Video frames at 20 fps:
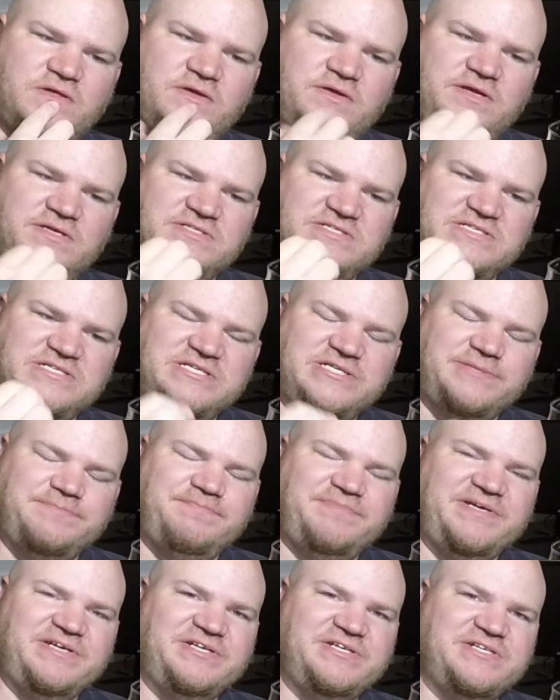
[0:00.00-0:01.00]
There's a
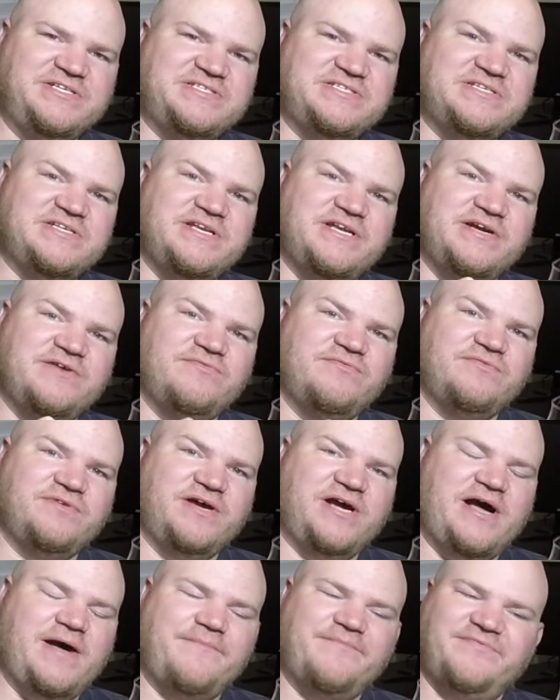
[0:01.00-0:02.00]
little bitterness in there from
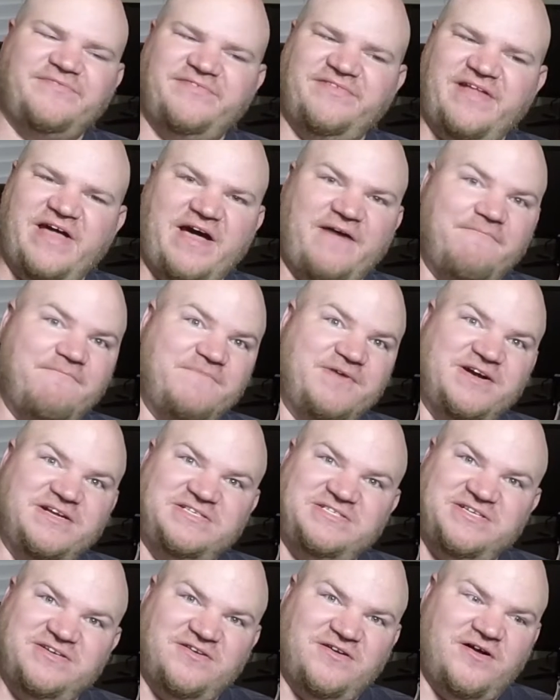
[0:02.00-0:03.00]
the hops, not
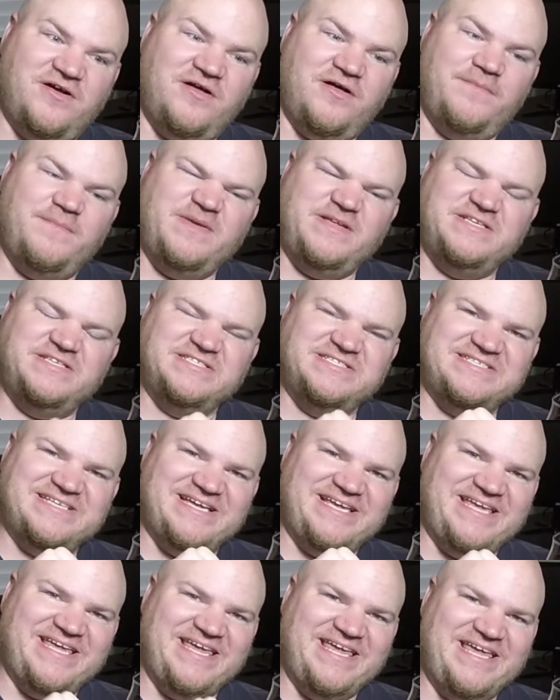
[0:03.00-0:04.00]
much at all. I mean, just a
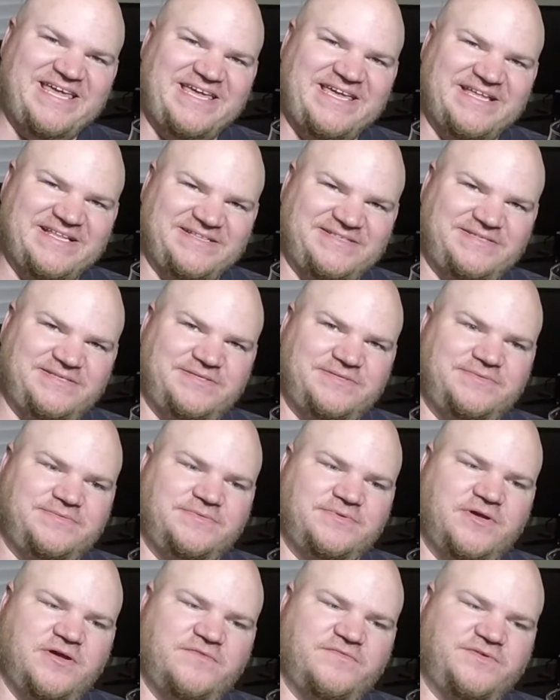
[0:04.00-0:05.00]
hint
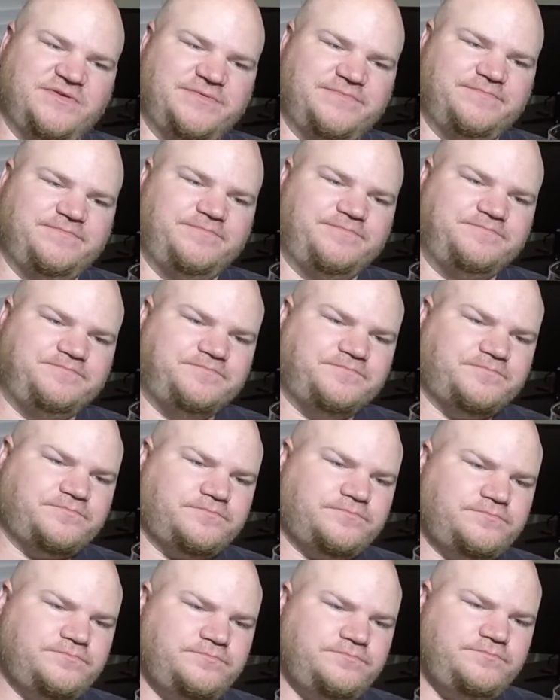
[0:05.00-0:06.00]
of it.
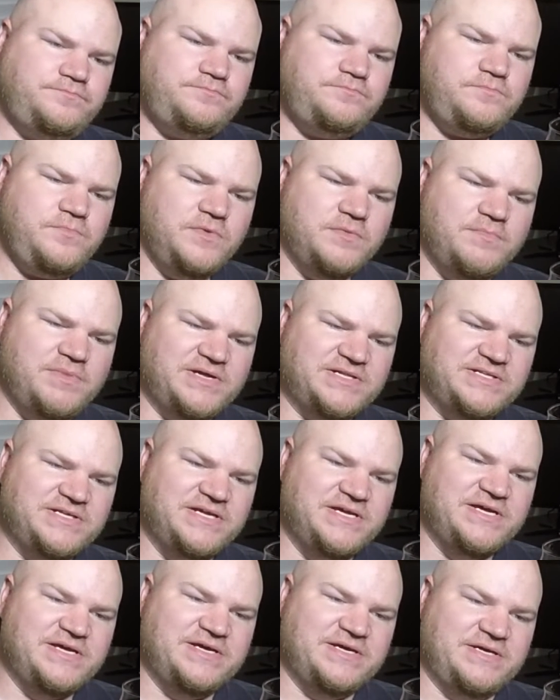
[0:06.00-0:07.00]
But it
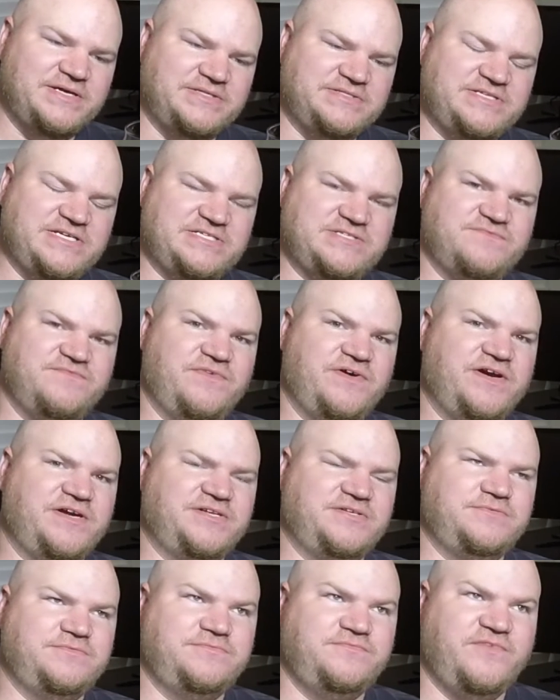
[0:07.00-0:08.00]
tastes
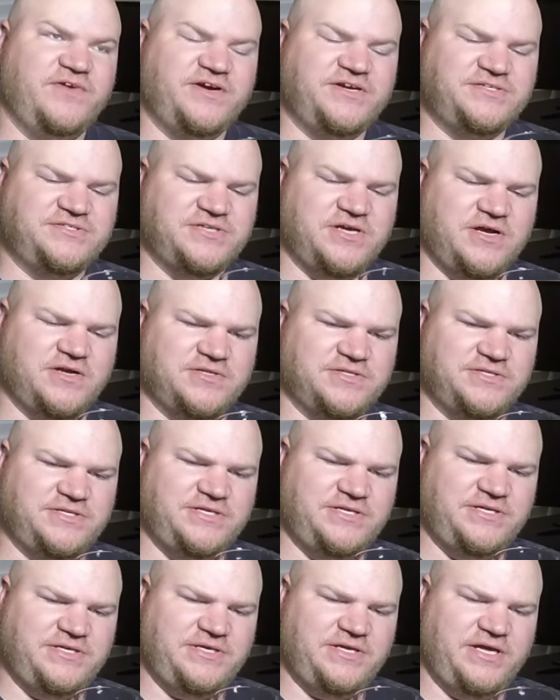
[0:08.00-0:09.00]
very, very
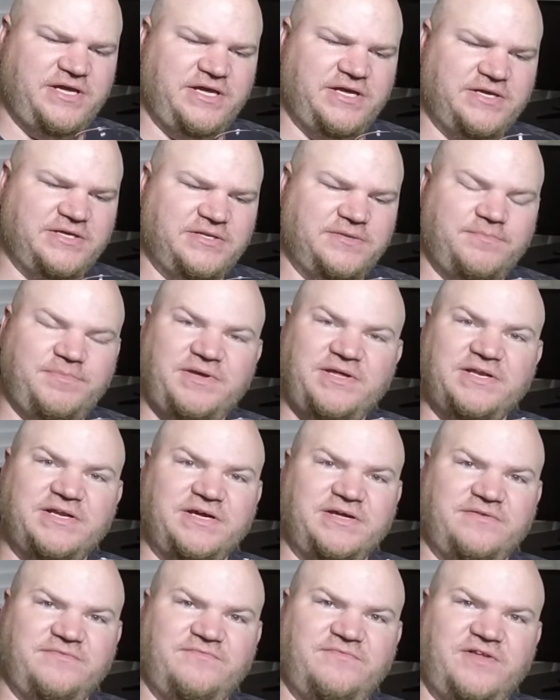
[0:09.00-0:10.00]
chocolatey, and the
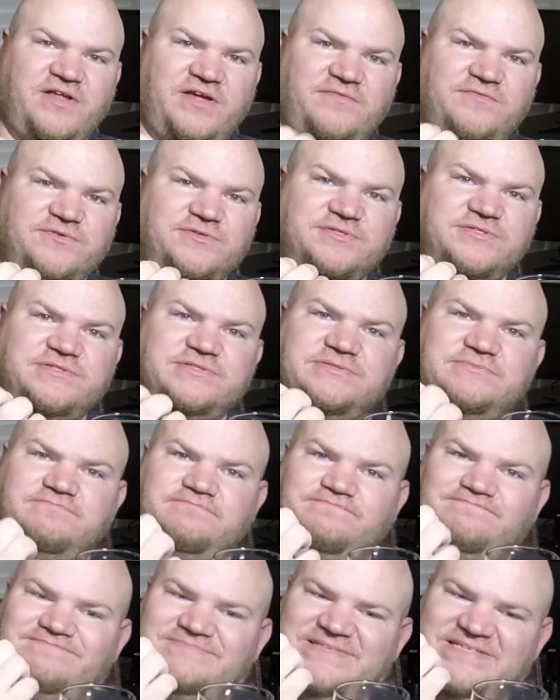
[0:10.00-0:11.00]
peanut flavor
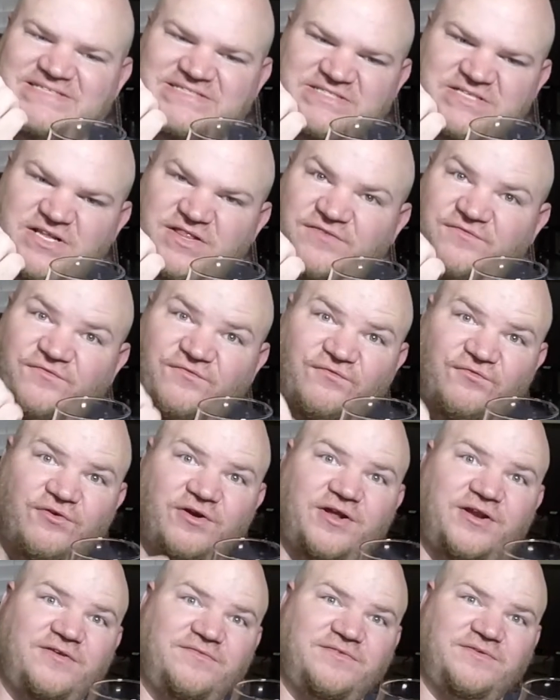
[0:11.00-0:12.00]
is on the
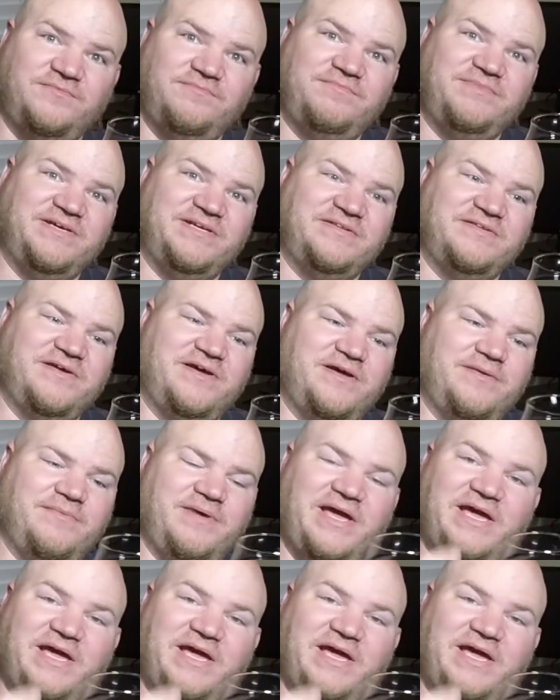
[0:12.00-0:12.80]
front of it big time.